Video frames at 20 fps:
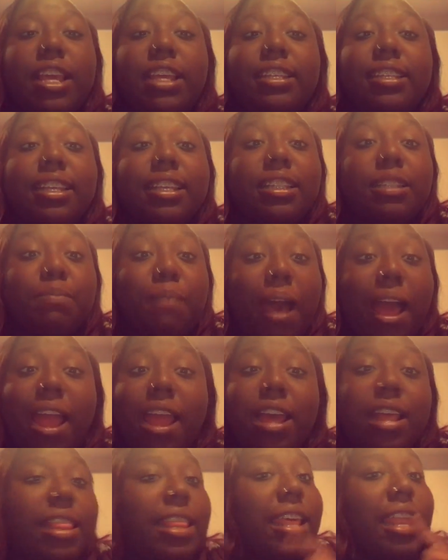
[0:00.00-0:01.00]
it's
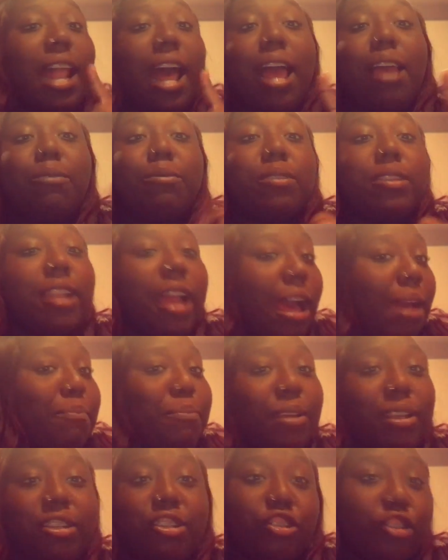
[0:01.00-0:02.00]
expired, then I will
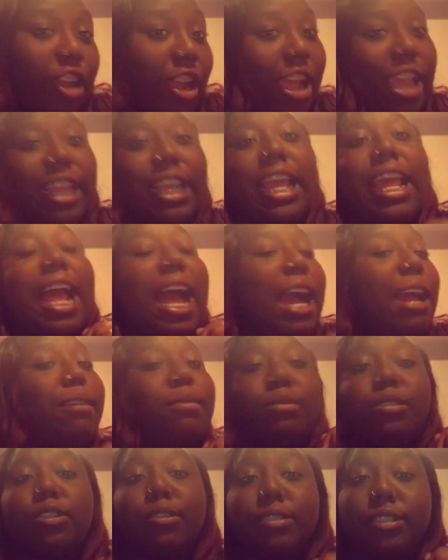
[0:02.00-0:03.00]
not be trying it. I
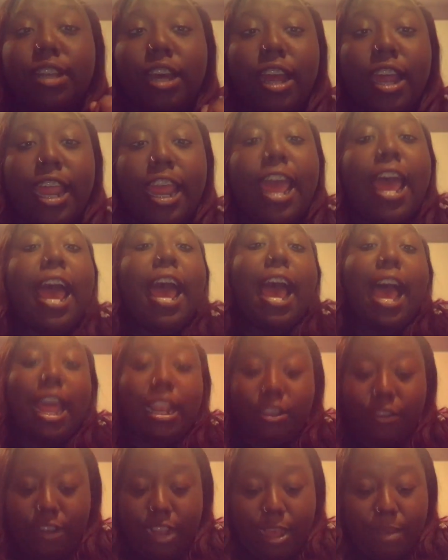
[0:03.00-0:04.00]
am so sorry.
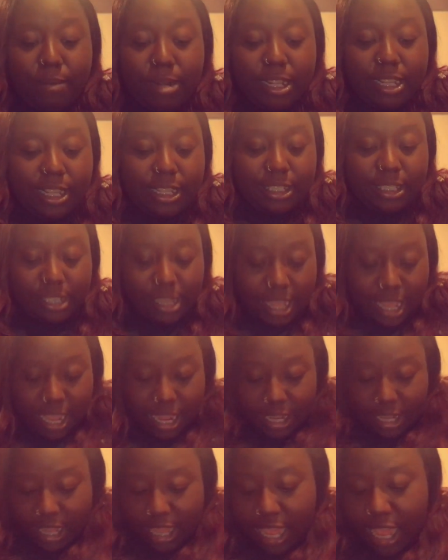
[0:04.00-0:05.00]
I do not want to get
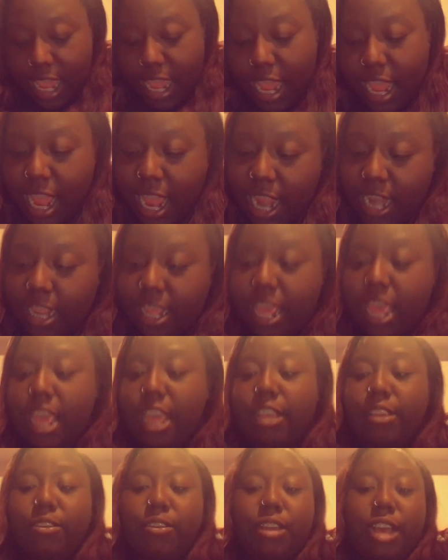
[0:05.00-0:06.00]
sick. And
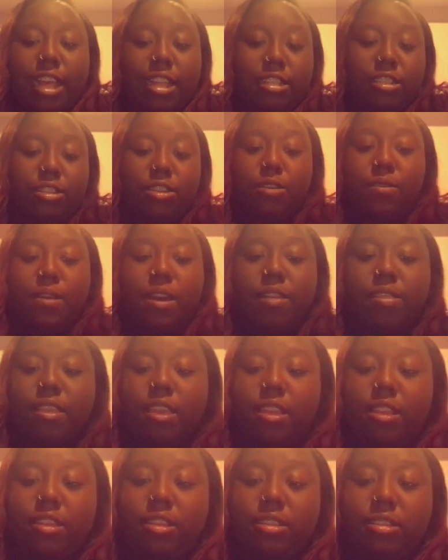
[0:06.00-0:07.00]
yeah, you guys know how
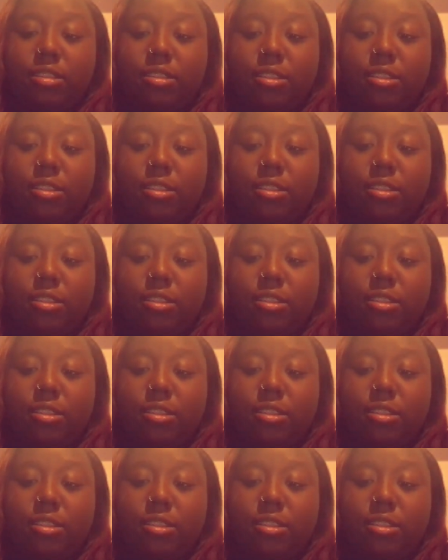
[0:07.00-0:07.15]
that is.